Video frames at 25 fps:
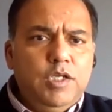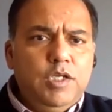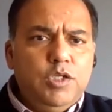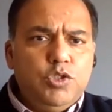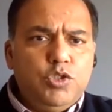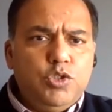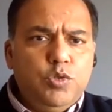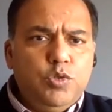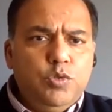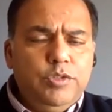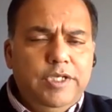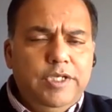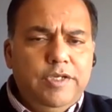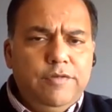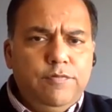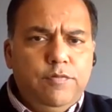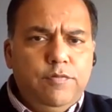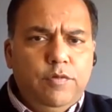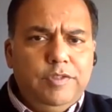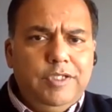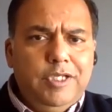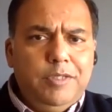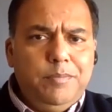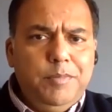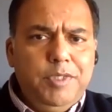So
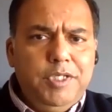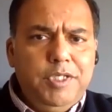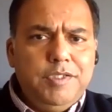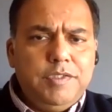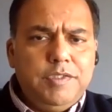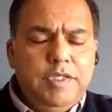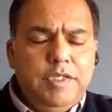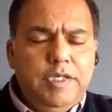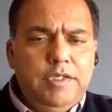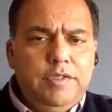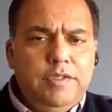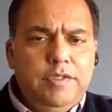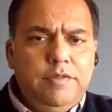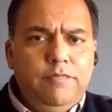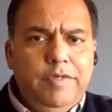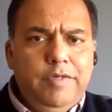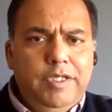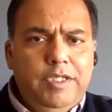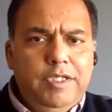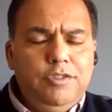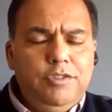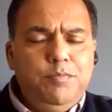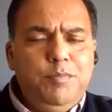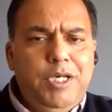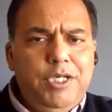therefore, that means that
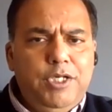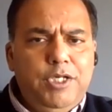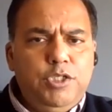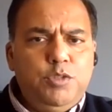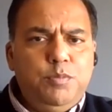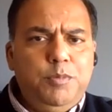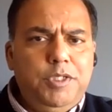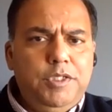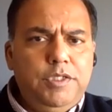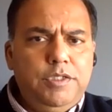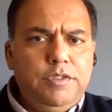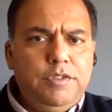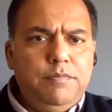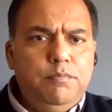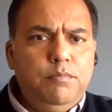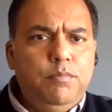wealth management,